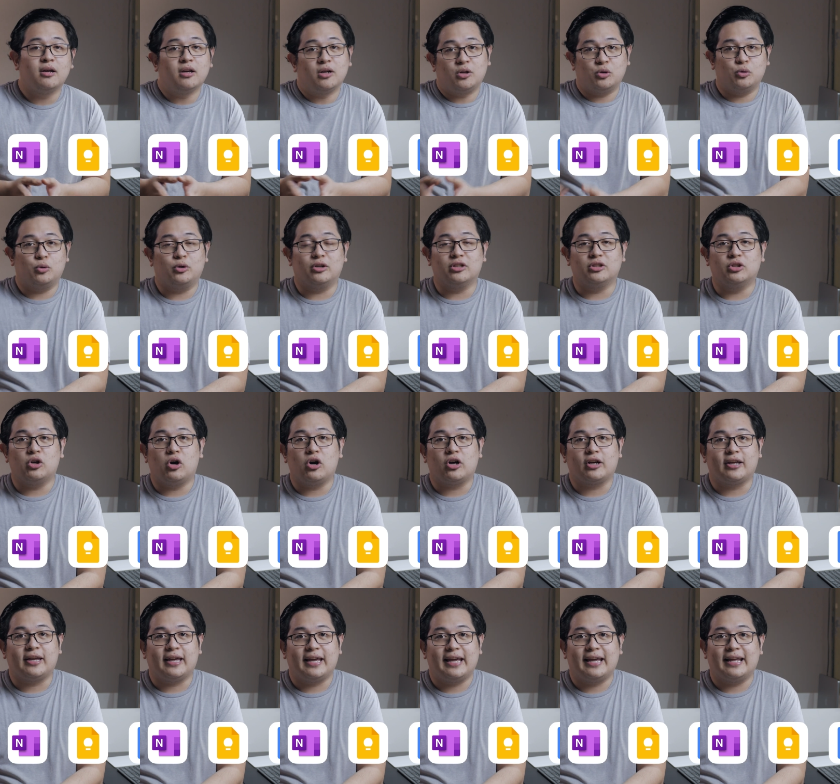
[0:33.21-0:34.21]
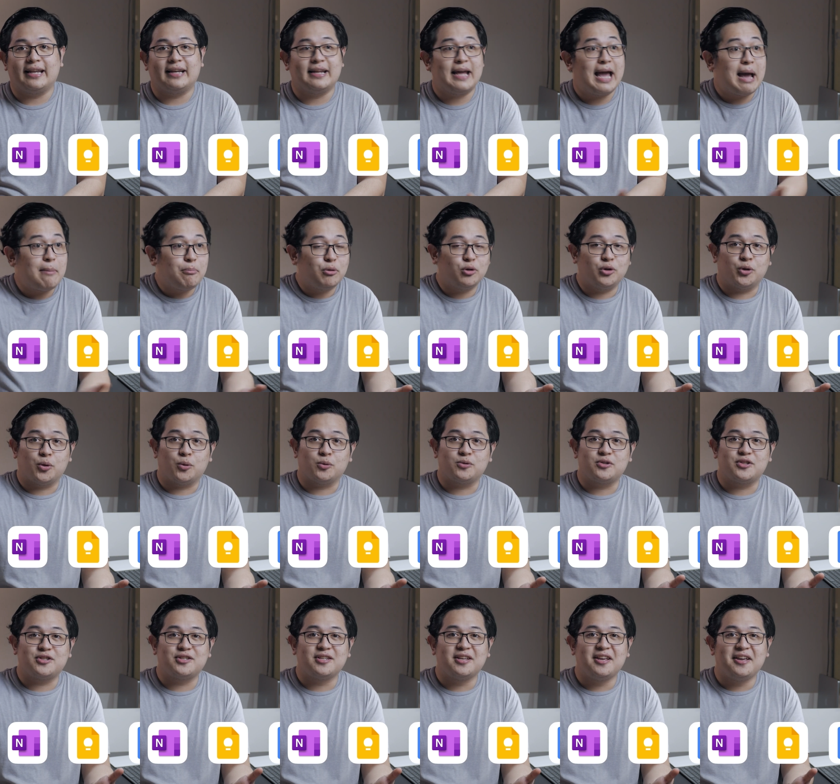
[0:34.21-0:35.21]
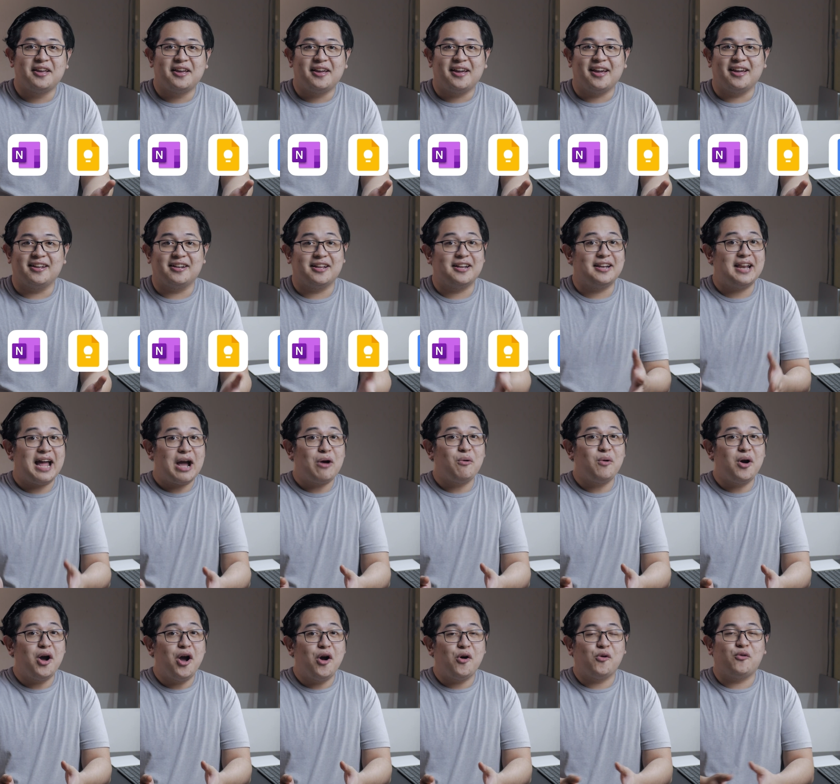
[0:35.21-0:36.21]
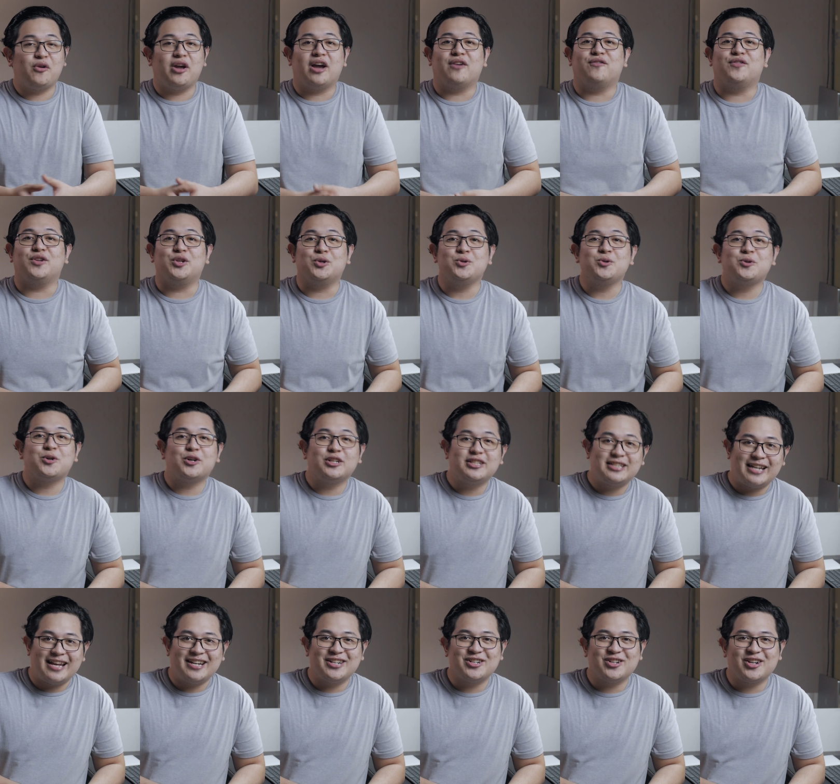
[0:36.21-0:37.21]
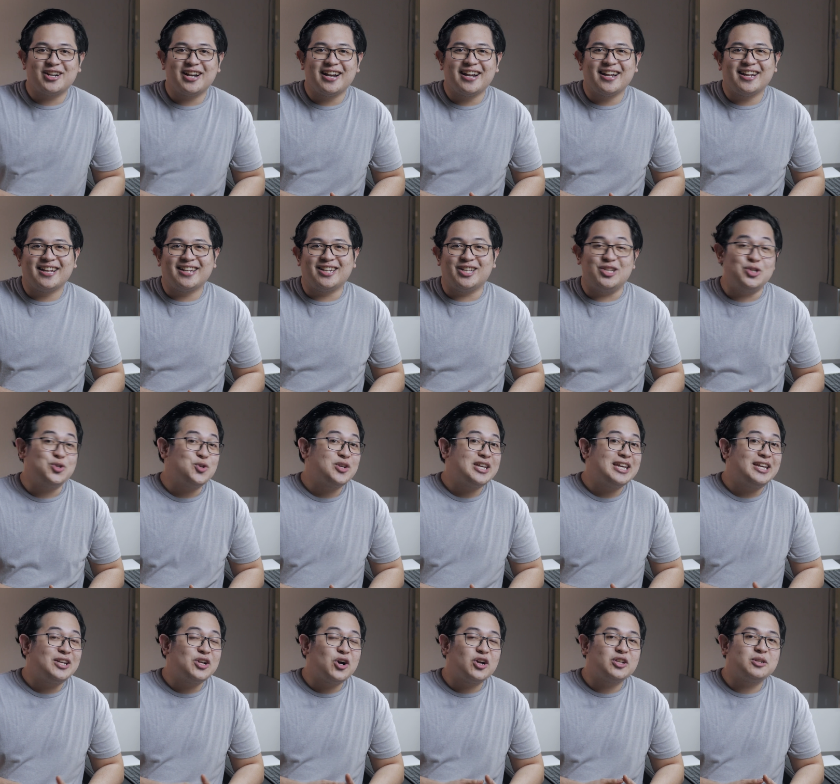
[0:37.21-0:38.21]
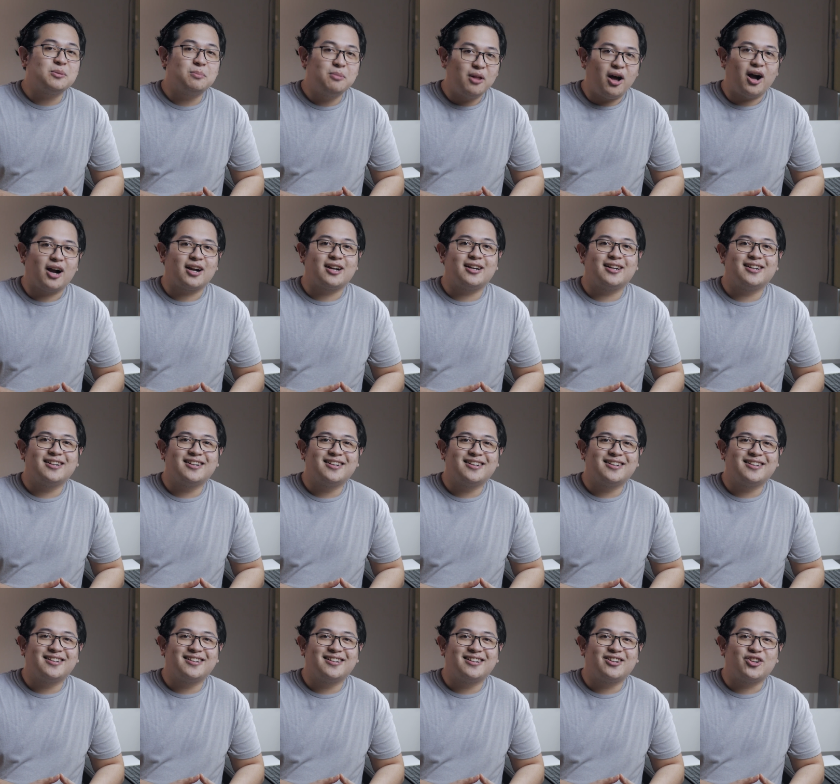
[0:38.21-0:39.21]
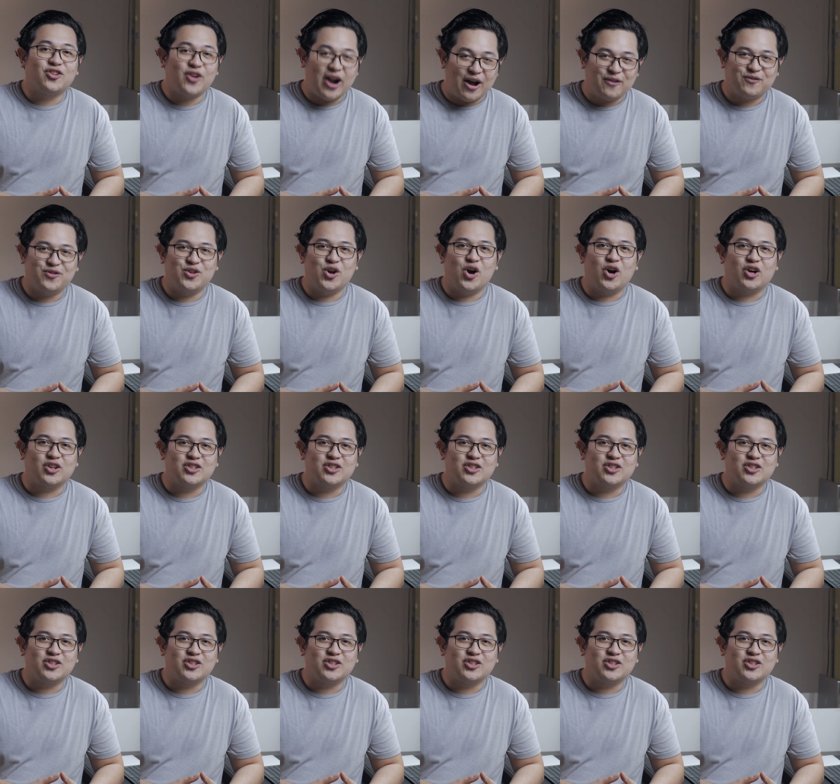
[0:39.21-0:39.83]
Google Doc, and Apple Notes. And now we have a new contender, the new kid on the block, craft.do.